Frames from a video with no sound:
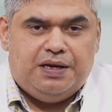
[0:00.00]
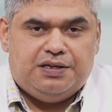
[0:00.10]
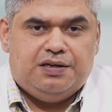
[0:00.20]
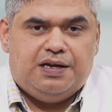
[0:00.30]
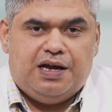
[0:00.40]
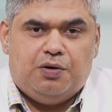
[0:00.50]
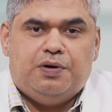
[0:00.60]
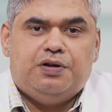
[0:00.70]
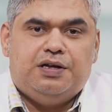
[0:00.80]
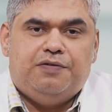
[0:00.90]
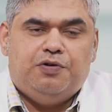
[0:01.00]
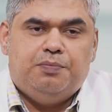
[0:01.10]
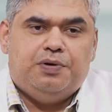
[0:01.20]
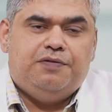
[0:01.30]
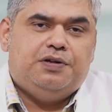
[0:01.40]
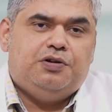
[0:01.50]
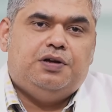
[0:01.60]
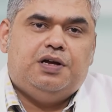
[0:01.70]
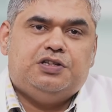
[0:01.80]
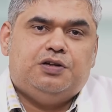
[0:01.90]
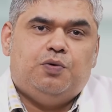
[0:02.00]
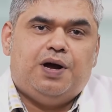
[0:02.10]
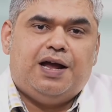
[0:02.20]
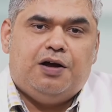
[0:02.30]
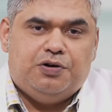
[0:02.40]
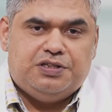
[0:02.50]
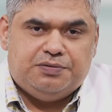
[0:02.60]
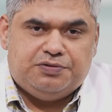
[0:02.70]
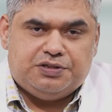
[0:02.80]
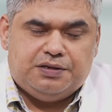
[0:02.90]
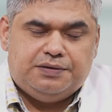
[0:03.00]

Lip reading: And today I want to give you a brief introduction to aneurysms.